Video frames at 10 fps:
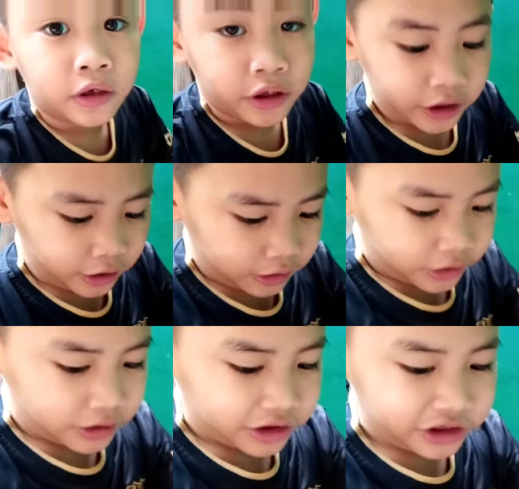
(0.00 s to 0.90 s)
Here,
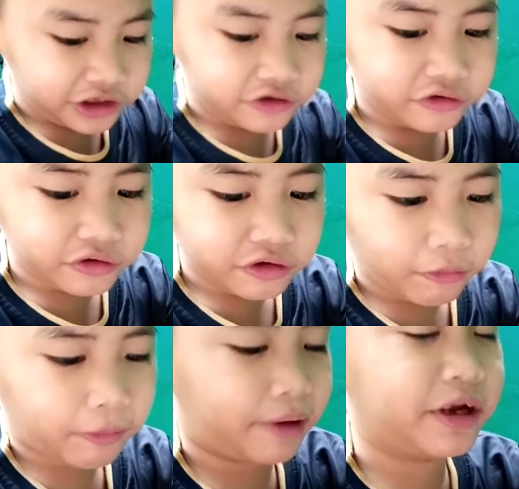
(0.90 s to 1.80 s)
do you know
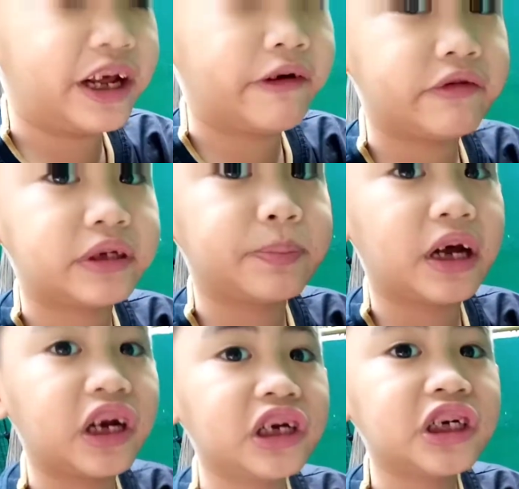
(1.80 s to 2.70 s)
Primitive
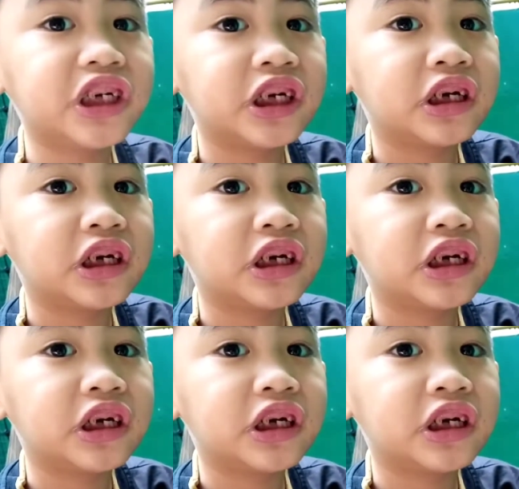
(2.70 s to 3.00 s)
Sponge?